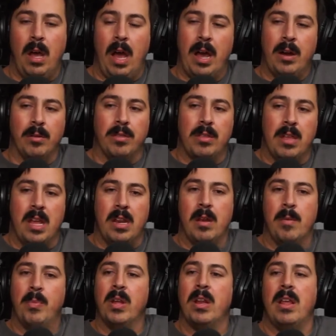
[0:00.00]
I
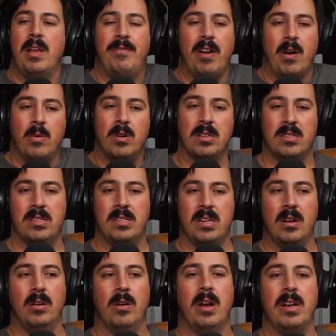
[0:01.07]
don't, but if I were to sit down
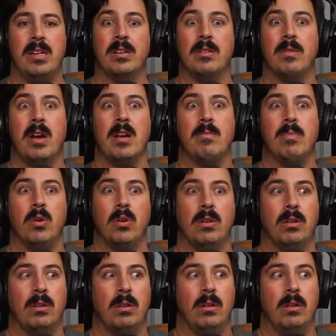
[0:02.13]
and go, I need to write a book.